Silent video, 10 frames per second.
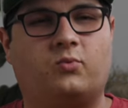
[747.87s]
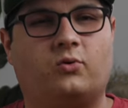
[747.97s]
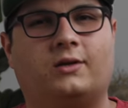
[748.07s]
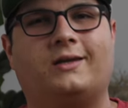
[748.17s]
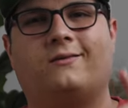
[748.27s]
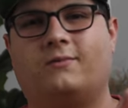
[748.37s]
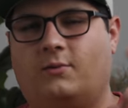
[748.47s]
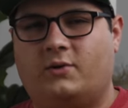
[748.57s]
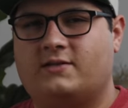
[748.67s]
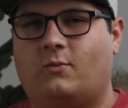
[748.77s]
importantly, the
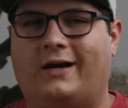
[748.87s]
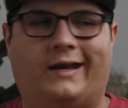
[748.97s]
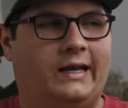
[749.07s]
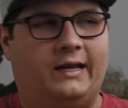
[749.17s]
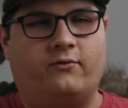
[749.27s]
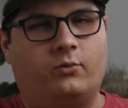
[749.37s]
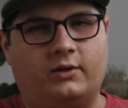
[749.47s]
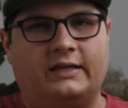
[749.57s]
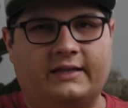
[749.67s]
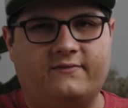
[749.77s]
reason why it never
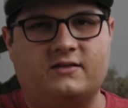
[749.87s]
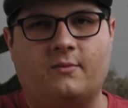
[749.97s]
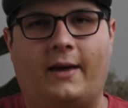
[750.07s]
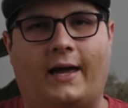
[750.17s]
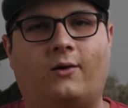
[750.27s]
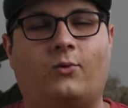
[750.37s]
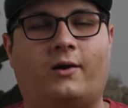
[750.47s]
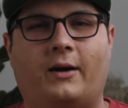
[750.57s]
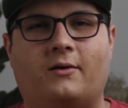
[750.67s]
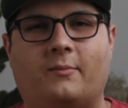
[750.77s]
really leaves the bag bag when
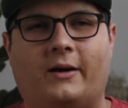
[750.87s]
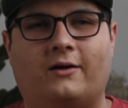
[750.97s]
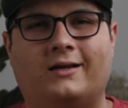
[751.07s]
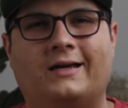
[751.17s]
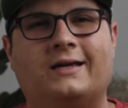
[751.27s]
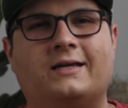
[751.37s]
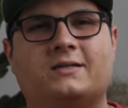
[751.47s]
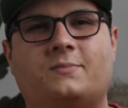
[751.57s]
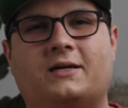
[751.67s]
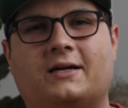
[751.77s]
I'm out and about
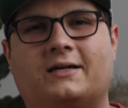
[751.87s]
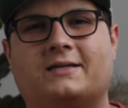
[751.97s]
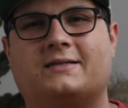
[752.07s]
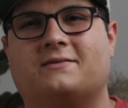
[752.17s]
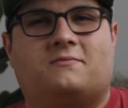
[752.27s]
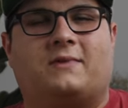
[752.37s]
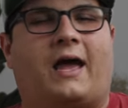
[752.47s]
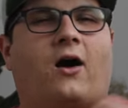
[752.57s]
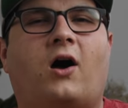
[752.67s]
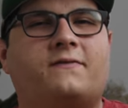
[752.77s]
is because
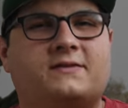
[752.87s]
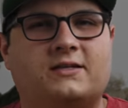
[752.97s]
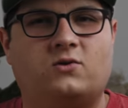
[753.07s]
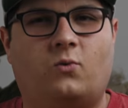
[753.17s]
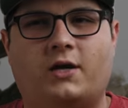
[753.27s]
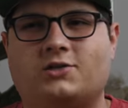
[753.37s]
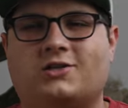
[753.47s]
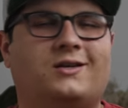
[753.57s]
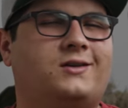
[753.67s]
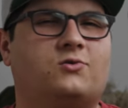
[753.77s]
that off
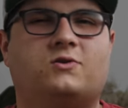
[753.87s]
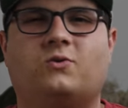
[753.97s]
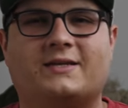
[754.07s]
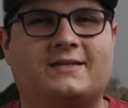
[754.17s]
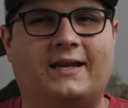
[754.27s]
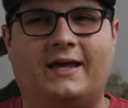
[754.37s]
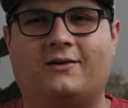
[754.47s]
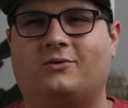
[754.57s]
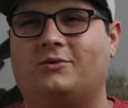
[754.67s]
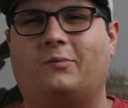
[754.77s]
situation, you twist an
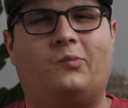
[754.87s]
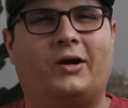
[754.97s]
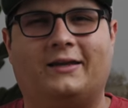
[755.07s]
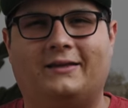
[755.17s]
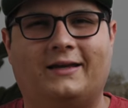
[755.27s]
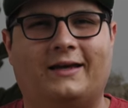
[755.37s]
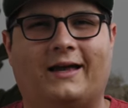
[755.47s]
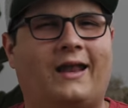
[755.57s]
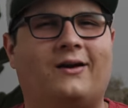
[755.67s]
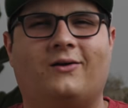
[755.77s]
ankle, you break a leg,
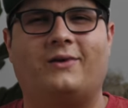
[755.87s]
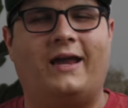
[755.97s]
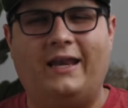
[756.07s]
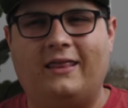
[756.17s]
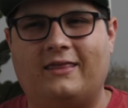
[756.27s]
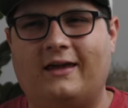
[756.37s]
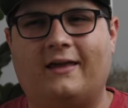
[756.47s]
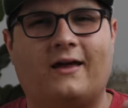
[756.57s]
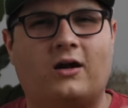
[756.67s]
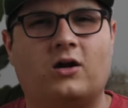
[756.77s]
I don't know,
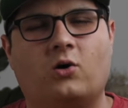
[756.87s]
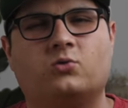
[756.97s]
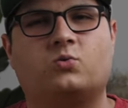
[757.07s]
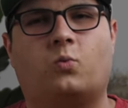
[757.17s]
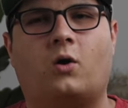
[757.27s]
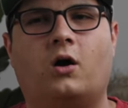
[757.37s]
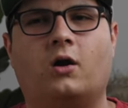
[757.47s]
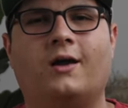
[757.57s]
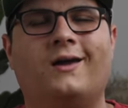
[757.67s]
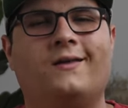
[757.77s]
anything that goes
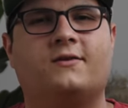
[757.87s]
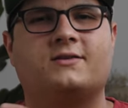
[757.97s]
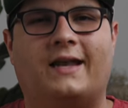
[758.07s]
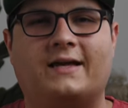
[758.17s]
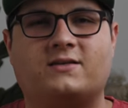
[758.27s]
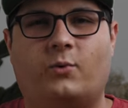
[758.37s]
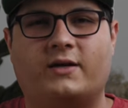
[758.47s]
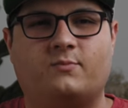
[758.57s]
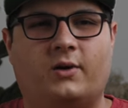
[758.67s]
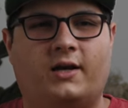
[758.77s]
wrong, there's an
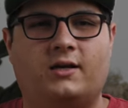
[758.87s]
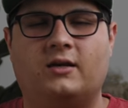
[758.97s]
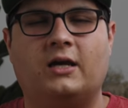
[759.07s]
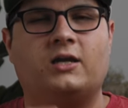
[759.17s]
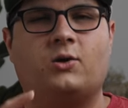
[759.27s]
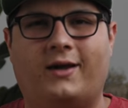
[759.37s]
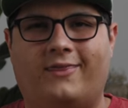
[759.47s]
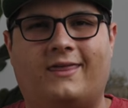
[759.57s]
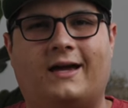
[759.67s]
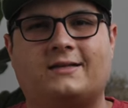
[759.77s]
SOS button, you
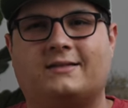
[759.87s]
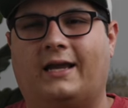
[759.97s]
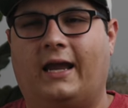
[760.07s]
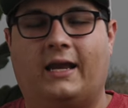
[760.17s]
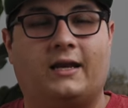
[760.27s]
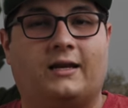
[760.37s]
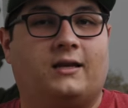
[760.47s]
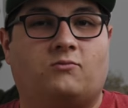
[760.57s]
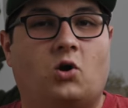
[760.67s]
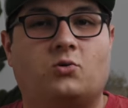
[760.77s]
hit that, and
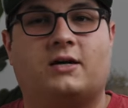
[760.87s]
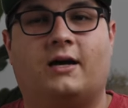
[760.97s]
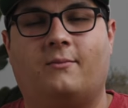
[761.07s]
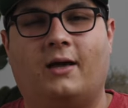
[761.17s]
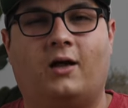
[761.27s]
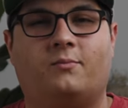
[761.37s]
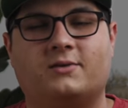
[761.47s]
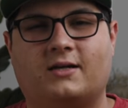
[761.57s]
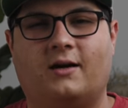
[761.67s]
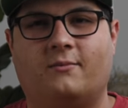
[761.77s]
in no time, help
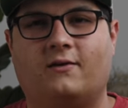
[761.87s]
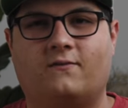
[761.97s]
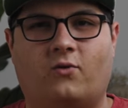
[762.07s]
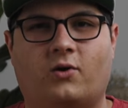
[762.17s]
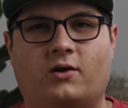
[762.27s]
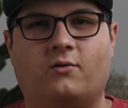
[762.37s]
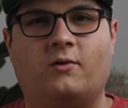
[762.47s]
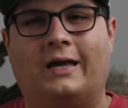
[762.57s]
is coming for you.